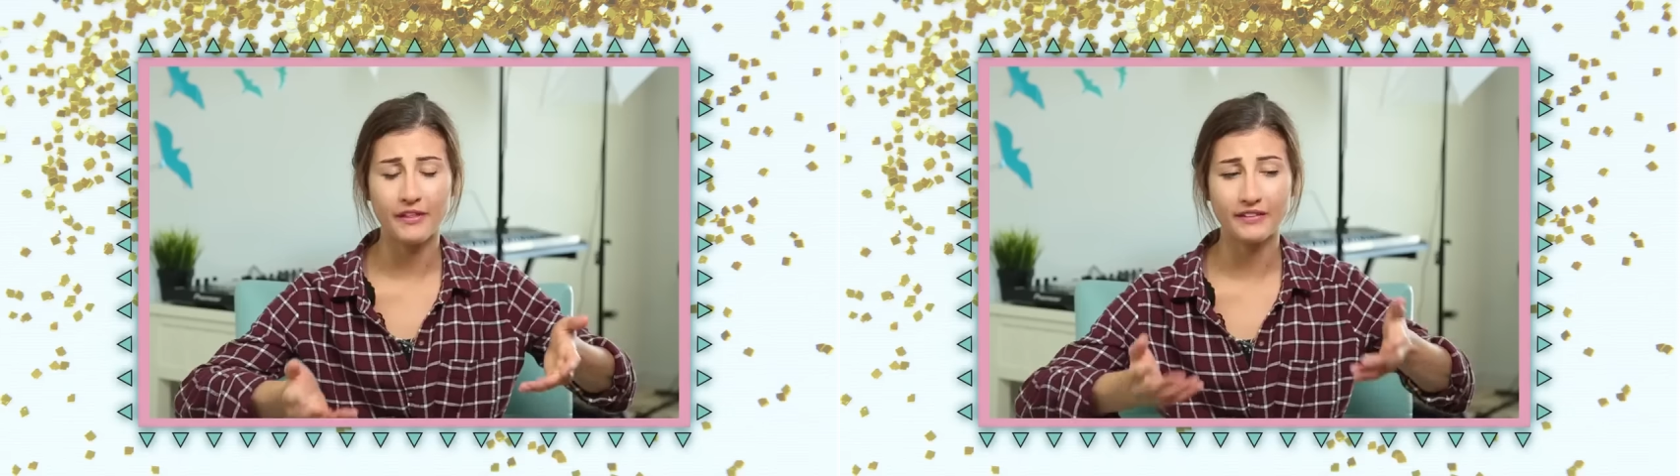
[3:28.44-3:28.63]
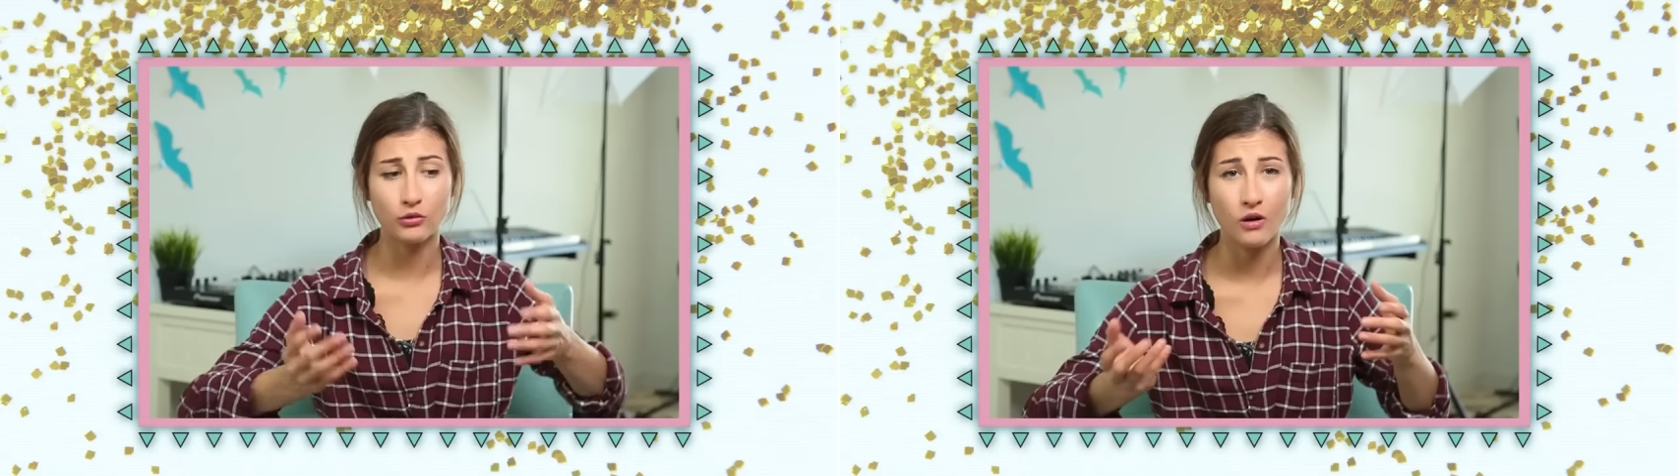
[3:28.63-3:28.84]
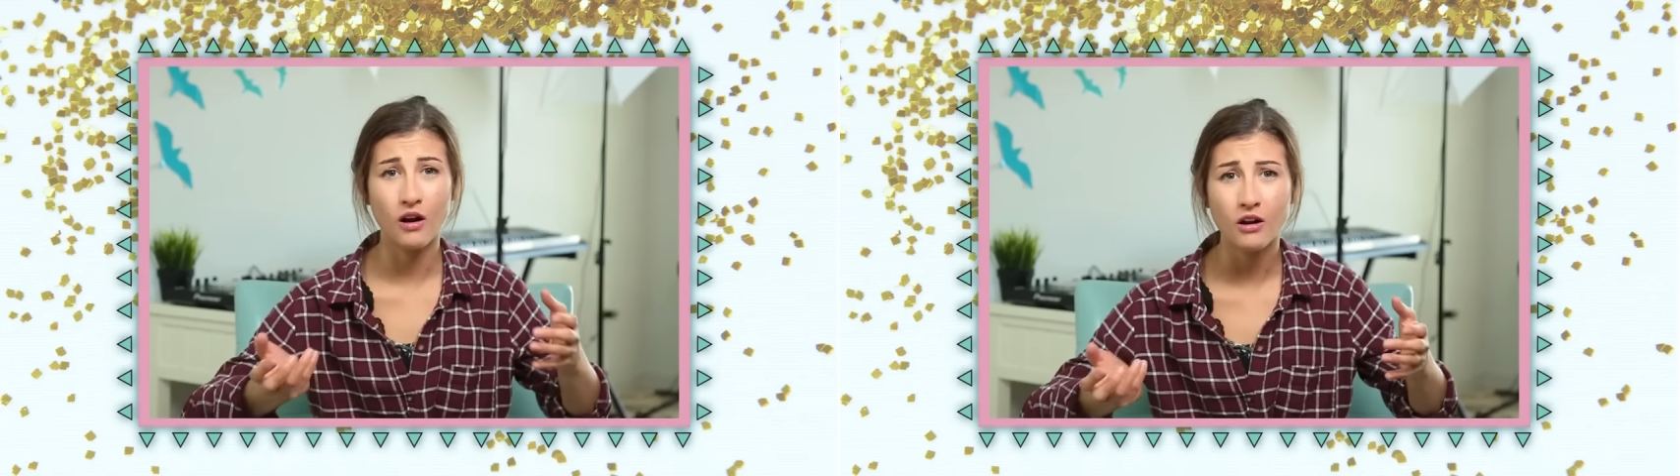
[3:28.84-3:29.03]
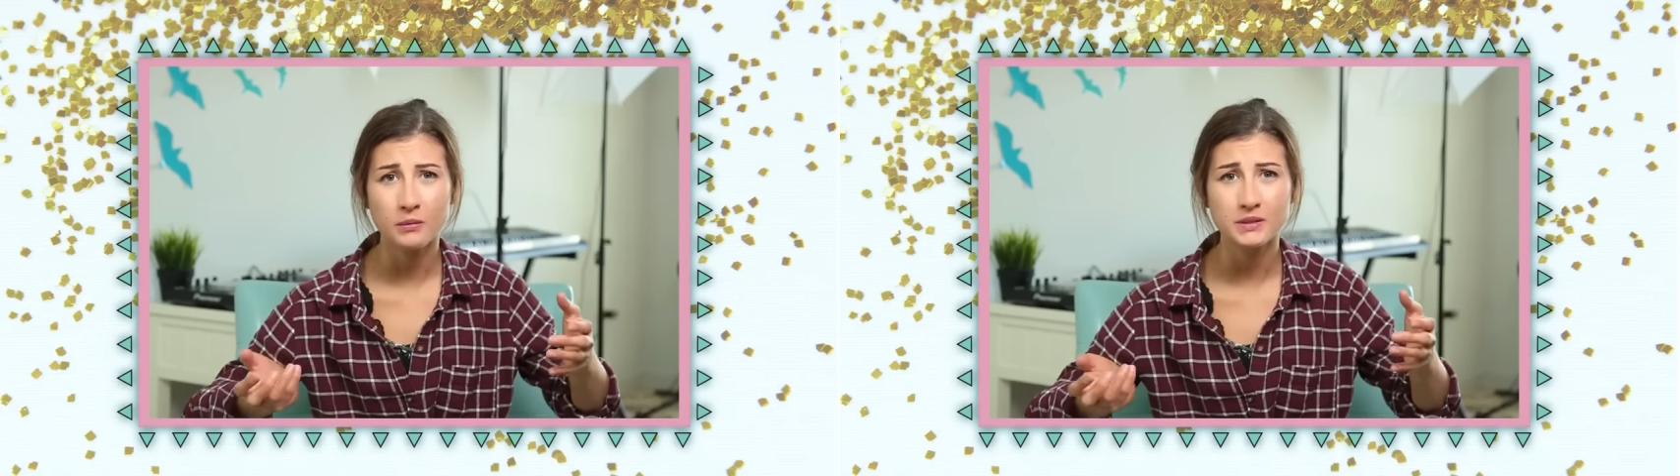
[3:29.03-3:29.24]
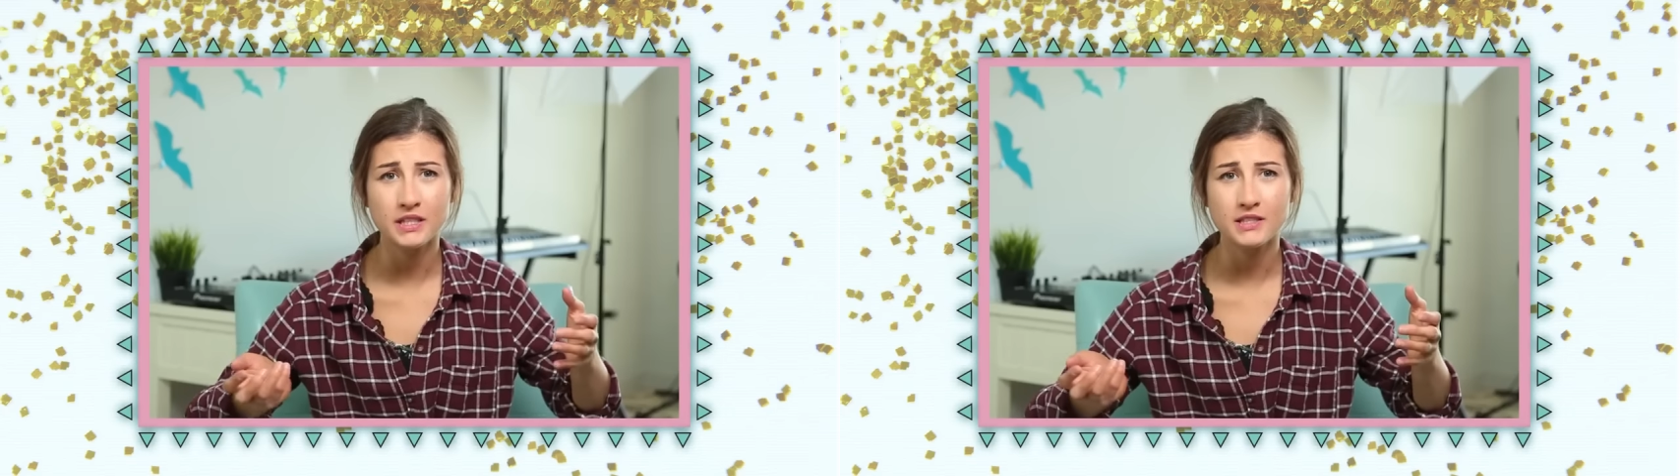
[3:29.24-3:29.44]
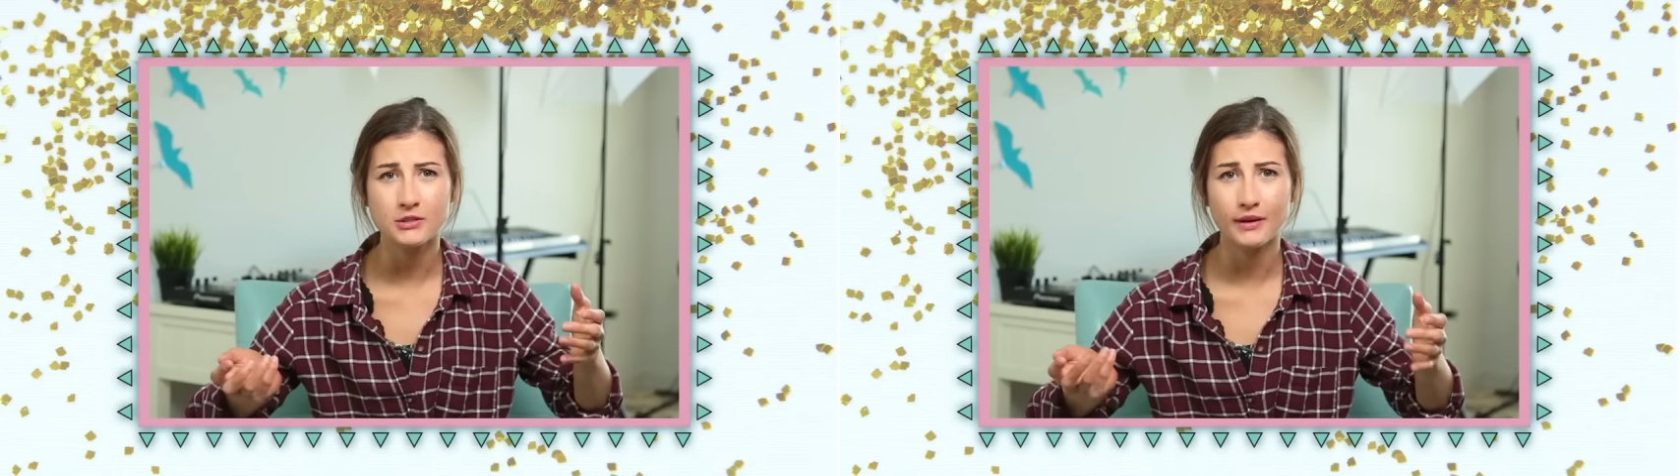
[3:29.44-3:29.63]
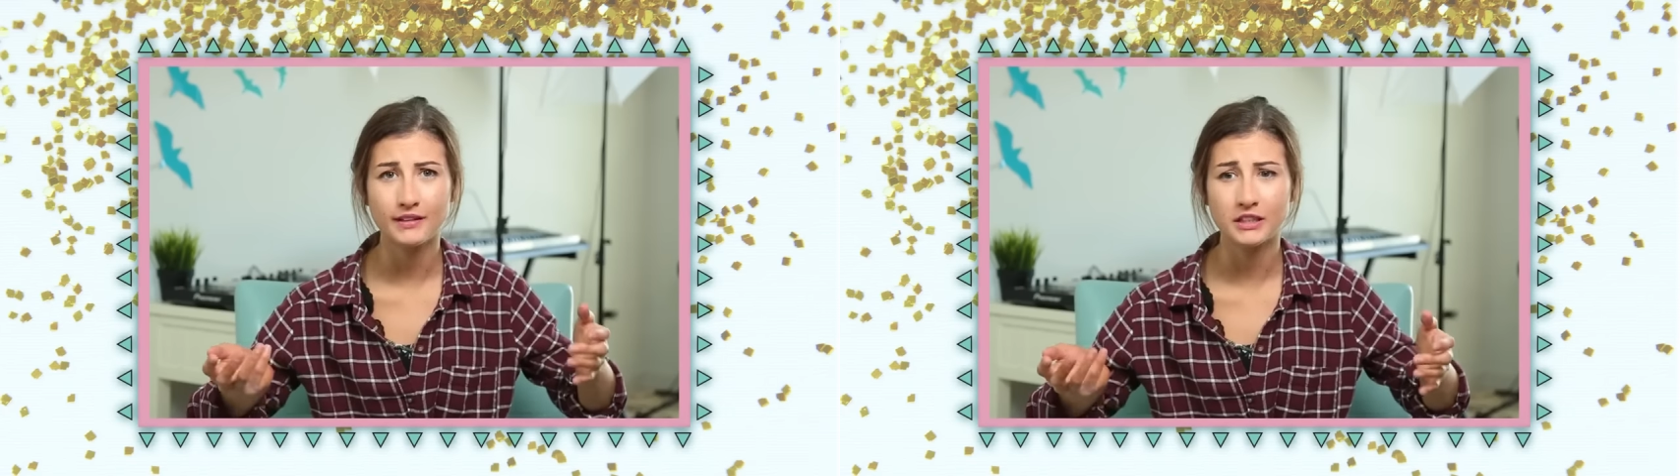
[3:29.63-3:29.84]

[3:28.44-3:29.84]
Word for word: with like the wrong options, so I